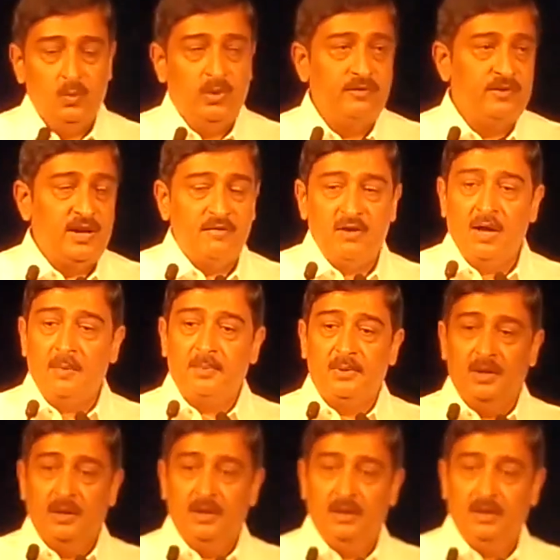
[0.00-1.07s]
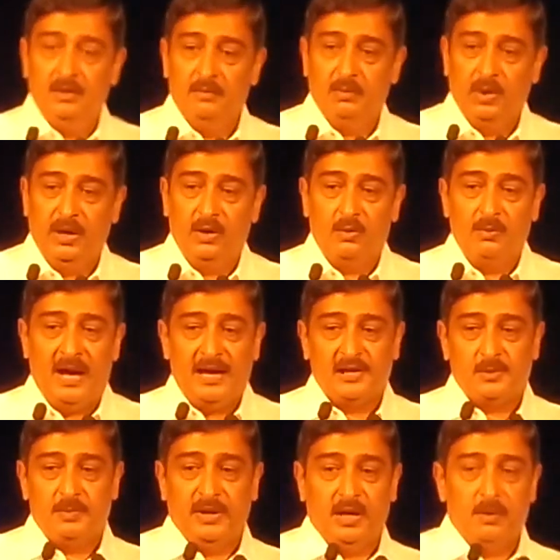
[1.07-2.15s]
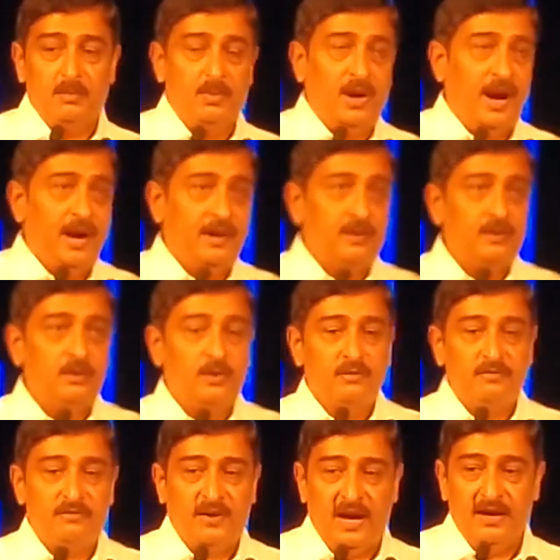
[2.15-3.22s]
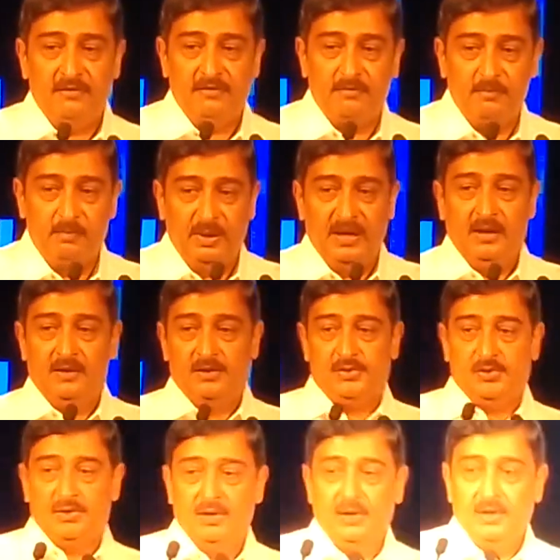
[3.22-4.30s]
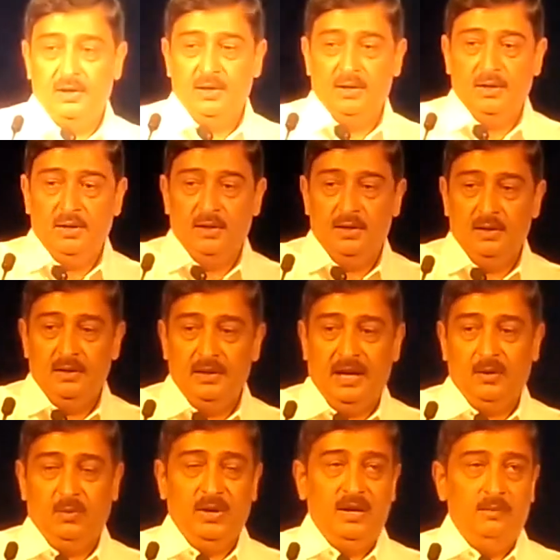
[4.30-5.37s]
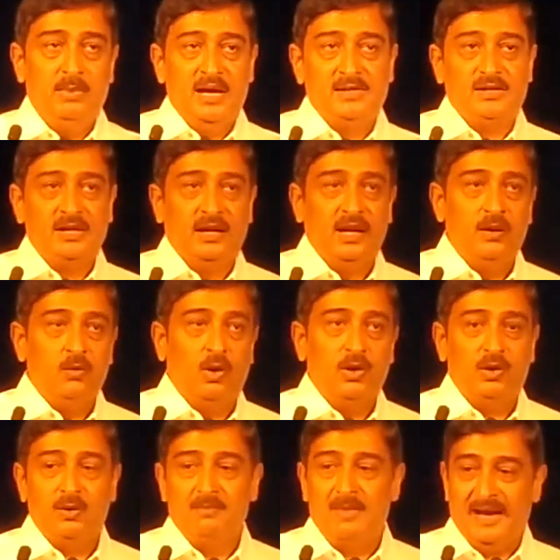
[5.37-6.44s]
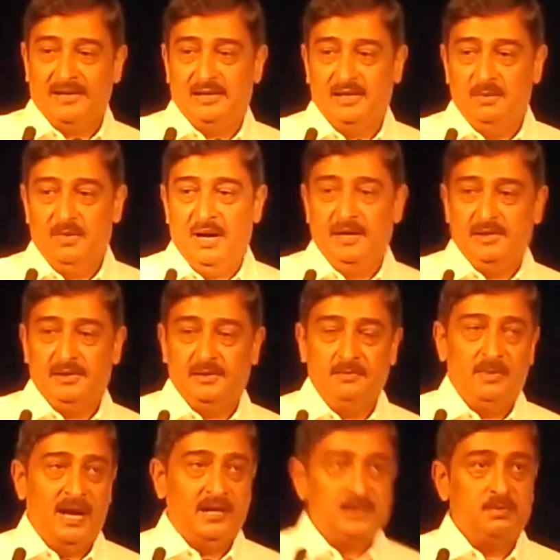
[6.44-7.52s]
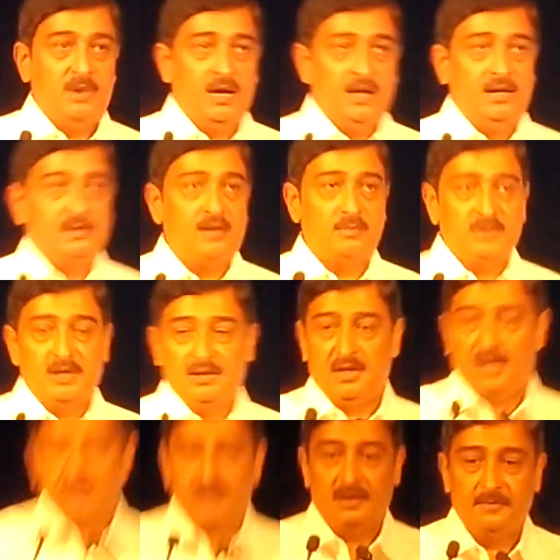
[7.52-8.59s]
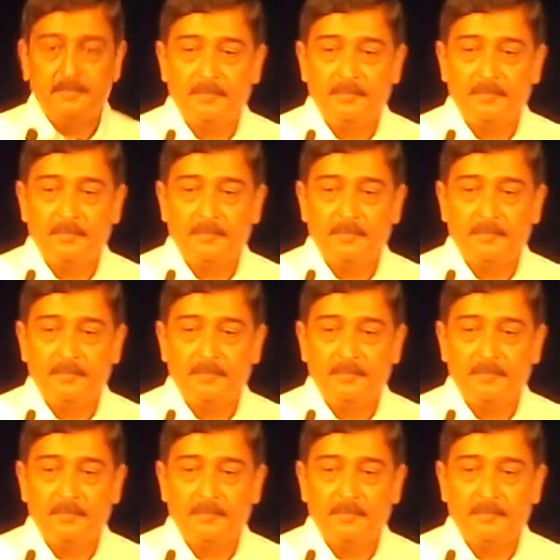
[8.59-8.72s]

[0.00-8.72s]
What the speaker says: We've developed the BoleroMaXX Pik-Up brand on 5 pillars that we basically want to maximize, max mane sabse zyada,